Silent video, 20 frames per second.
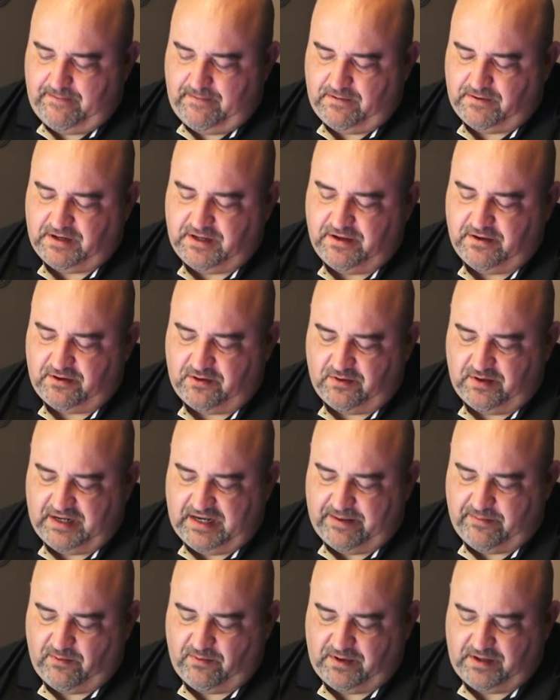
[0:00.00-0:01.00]
or you can only
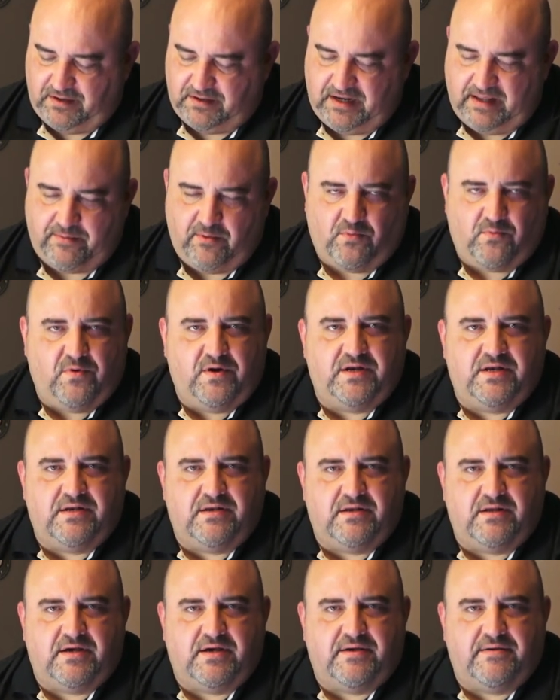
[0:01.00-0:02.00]
name it, you name it
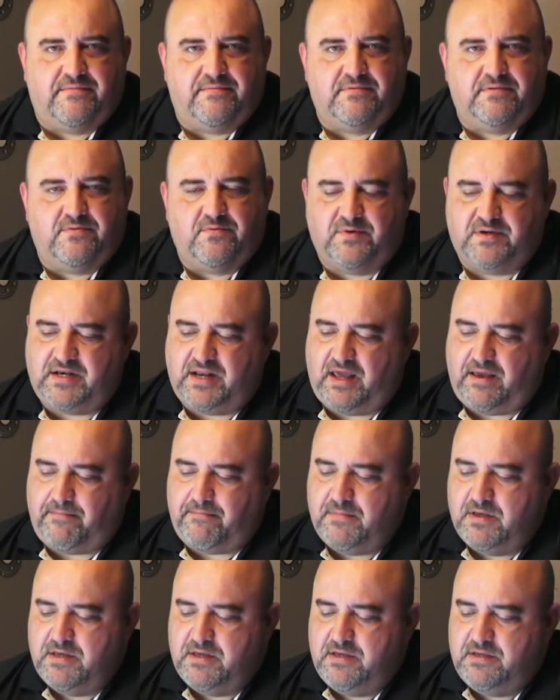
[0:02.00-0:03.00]
one, uh, one name.
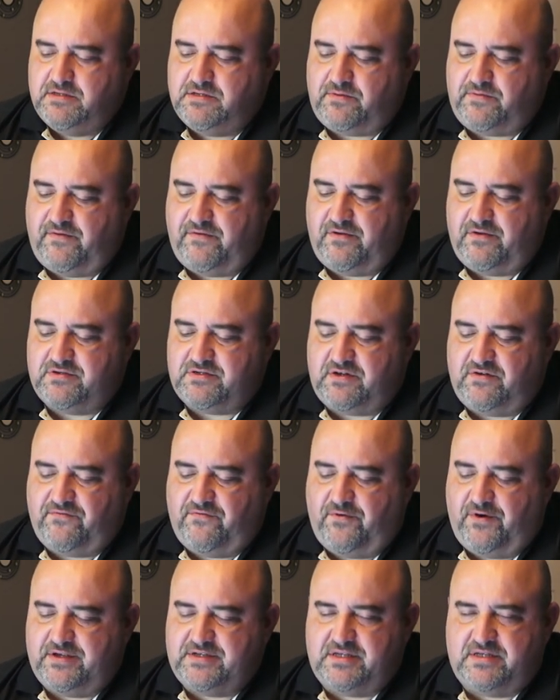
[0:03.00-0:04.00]
So if you're using a
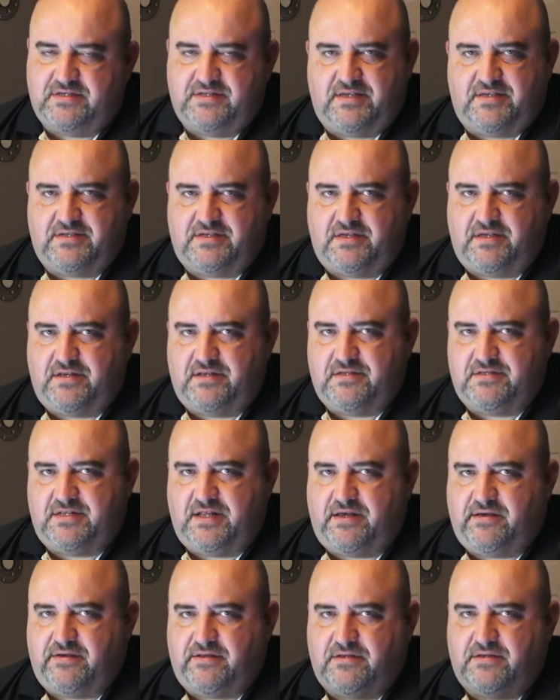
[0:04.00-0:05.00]
voice assistant, you just
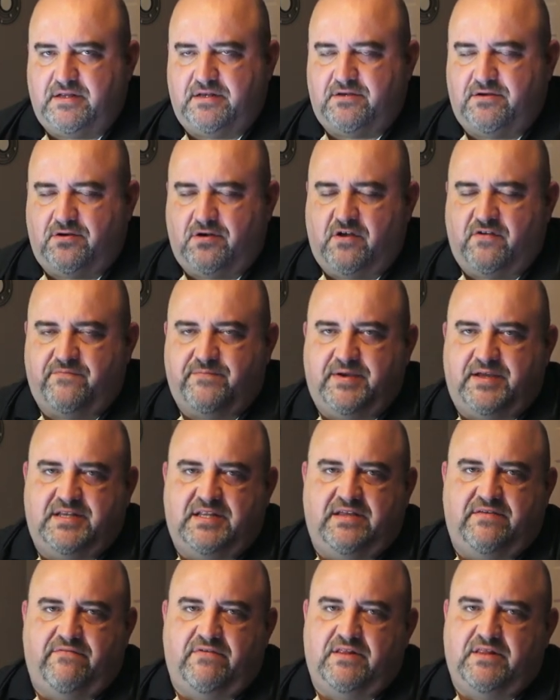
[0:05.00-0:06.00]
tell it, you turn off my
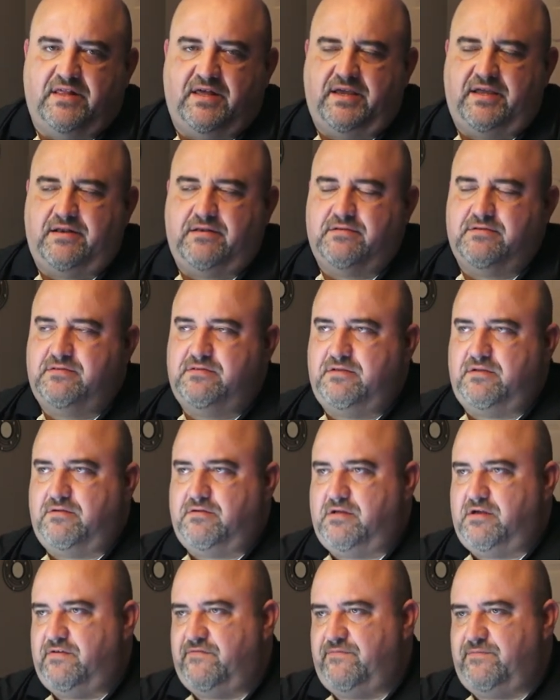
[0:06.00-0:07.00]
T V light,
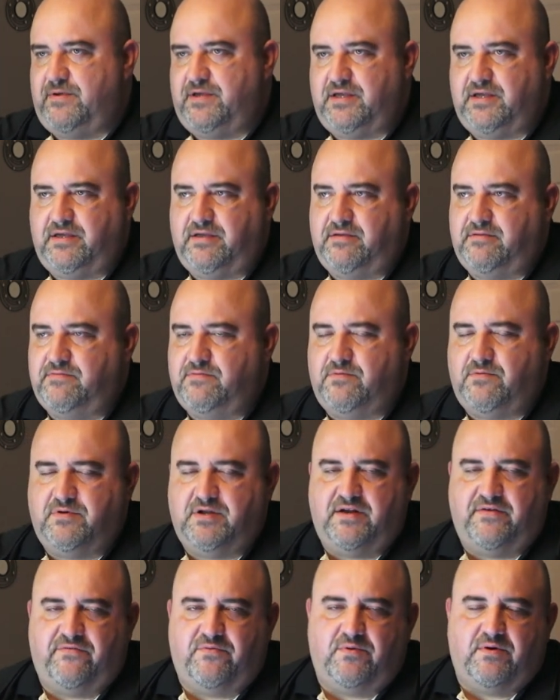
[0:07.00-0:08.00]
turn off my
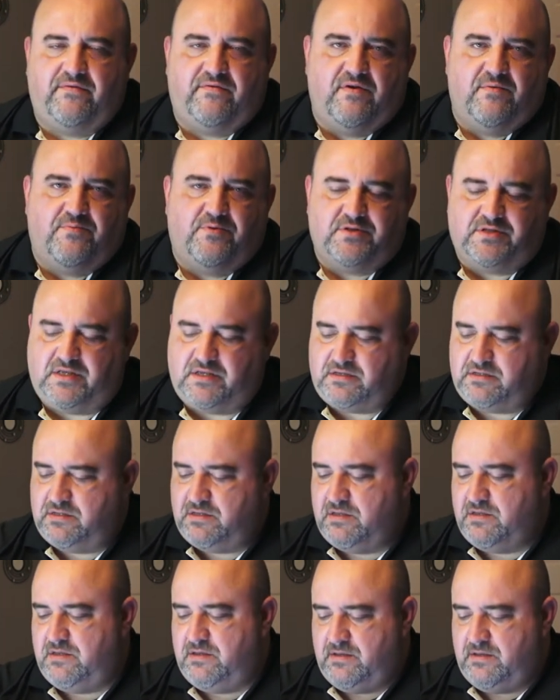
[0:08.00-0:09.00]
whatever, wherever you put this.